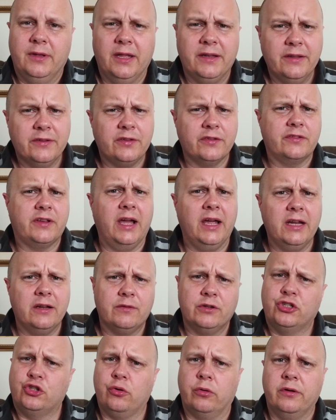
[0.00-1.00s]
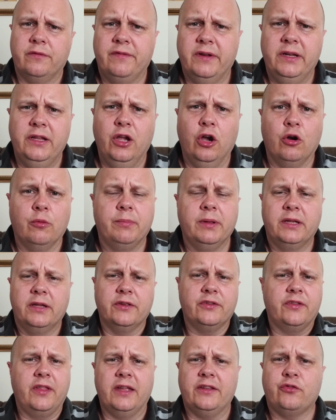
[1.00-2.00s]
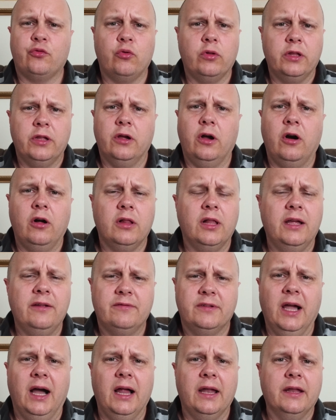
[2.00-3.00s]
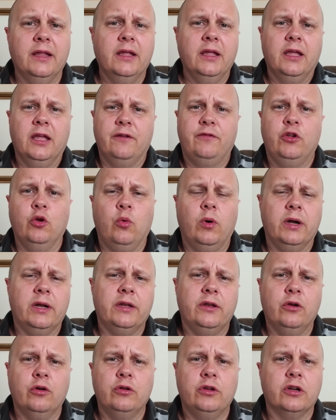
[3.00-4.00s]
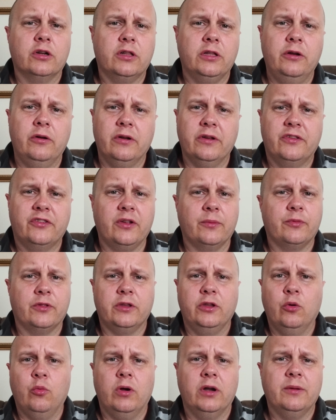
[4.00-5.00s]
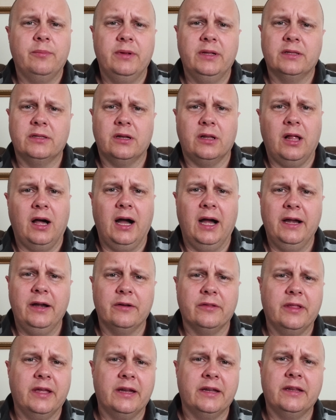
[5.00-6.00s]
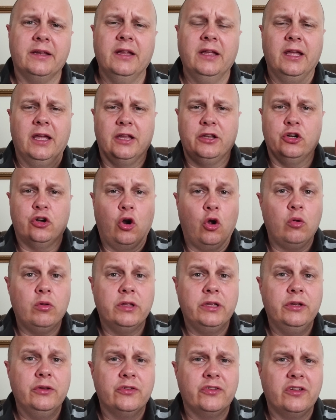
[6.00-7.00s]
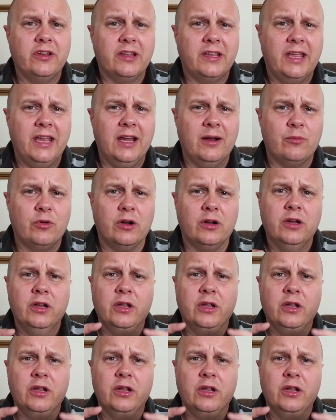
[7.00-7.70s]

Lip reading: And this is kind of a short video because that's really all I've got. If you want to know you're clearing something, you want to be a little higher than it, and you're only using the camera,